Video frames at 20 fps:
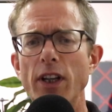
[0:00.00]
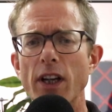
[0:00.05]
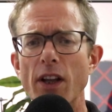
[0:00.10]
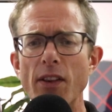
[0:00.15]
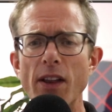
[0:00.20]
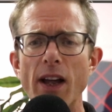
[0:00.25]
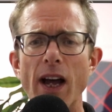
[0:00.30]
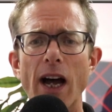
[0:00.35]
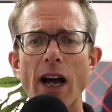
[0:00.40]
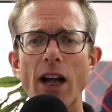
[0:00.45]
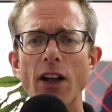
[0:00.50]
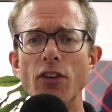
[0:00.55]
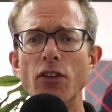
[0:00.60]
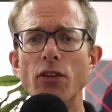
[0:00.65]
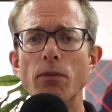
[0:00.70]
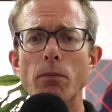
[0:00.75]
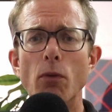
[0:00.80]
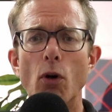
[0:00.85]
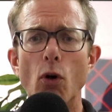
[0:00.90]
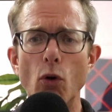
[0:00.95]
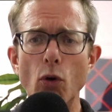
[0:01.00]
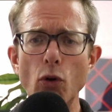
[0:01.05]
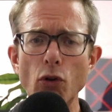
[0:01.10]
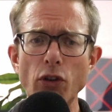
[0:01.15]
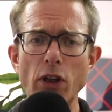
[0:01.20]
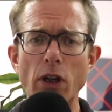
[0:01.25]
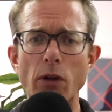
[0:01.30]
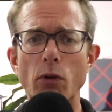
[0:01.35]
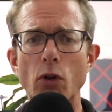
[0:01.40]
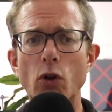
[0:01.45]
the other hand,
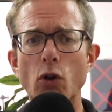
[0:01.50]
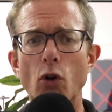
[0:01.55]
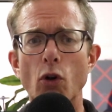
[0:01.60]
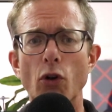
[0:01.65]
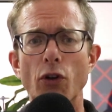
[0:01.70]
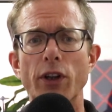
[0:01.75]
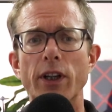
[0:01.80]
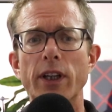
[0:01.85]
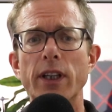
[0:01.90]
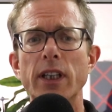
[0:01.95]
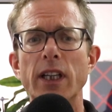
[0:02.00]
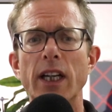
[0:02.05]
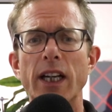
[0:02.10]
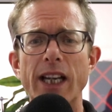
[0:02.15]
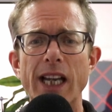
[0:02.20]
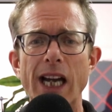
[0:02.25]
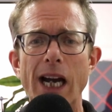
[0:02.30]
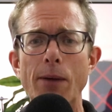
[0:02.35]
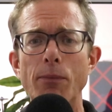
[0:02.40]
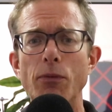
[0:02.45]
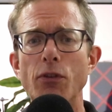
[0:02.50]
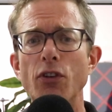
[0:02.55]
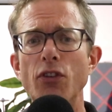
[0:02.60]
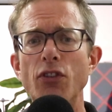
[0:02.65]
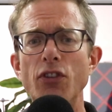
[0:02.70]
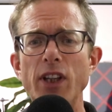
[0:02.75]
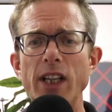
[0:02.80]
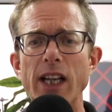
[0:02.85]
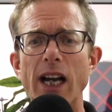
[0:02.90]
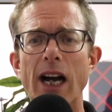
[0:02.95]
audio recording
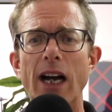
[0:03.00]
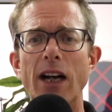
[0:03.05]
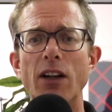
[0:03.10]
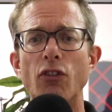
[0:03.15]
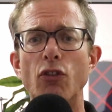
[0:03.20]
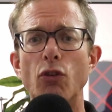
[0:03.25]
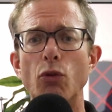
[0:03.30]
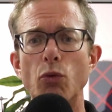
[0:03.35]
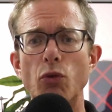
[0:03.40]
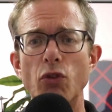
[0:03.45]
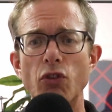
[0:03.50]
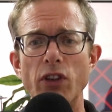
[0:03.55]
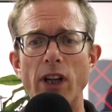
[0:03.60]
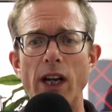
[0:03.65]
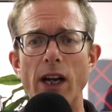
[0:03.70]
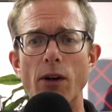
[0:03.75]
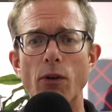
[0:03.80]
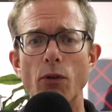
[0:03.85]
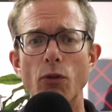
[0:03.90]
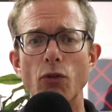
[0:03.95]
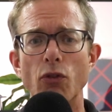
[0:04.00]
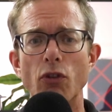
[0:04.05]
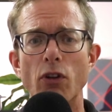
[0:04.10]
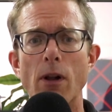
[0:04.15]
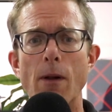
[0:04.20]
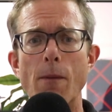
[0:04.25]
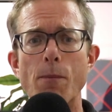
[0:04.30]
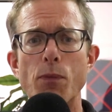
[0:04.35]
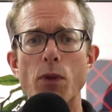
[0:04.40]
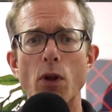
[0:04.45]
captures the actual sound.
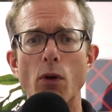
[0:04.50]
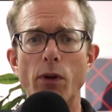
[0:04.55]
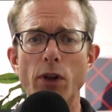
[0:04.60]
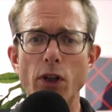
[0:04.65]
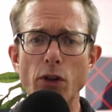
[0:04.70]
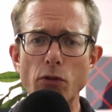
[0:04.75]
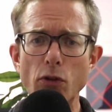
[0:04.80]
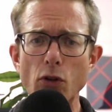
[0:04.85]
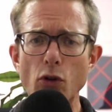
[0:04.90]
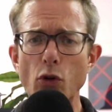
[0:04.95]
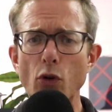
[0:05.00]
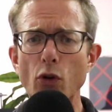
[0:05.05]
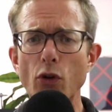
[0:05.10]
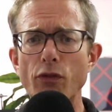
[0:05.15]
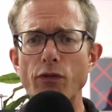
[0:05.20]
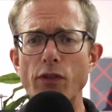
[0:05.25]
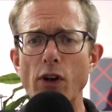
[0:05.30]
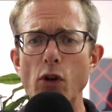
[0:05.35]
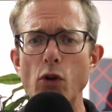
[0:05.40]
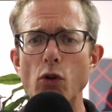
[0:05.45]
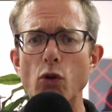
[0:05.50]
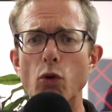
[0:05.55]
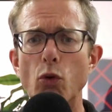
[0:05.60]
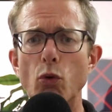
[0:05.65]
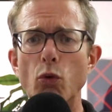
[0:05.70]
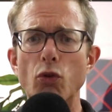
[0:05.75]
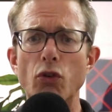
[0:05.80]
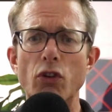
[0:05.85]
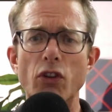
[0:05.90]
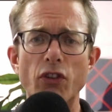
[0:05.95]
When you record
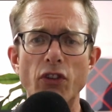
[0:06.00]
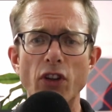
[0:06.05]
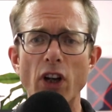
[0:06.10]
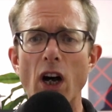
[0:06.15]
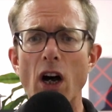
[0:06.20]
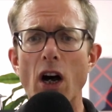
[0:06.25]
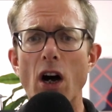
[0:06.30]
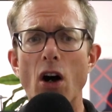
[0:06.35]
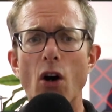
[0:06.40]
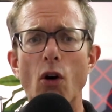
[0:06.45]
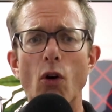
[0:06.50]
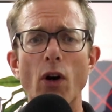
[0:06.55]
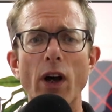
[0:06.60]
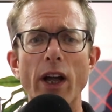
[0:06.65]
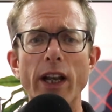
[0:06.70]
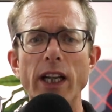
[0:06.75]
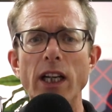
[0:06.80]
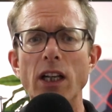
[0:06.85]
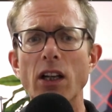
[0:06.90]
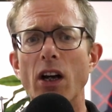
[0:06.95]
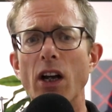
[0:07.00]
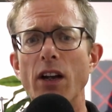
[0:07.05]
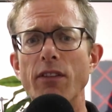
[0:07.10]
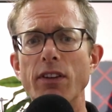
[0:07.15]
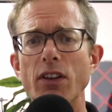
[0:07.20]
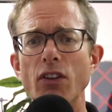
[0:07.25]
vocals, guitar, or any live